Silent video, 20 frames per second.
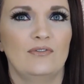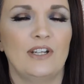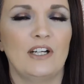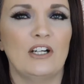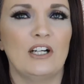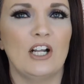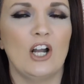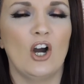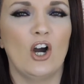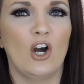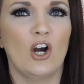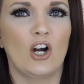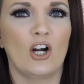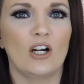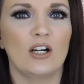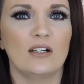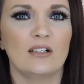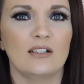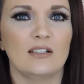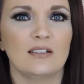very
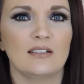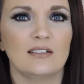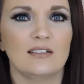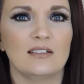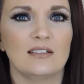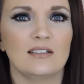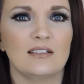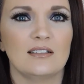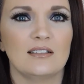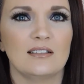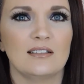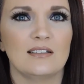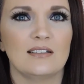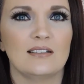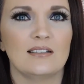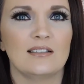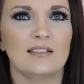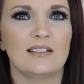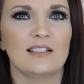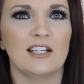hard
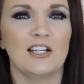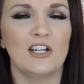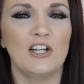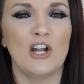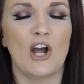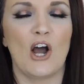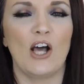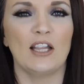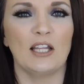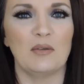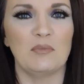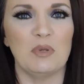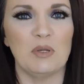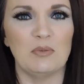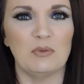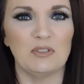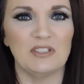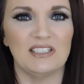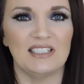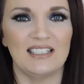to not let
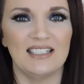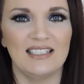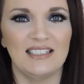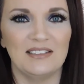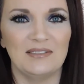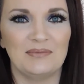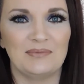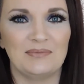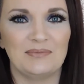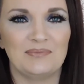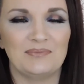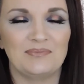people see it.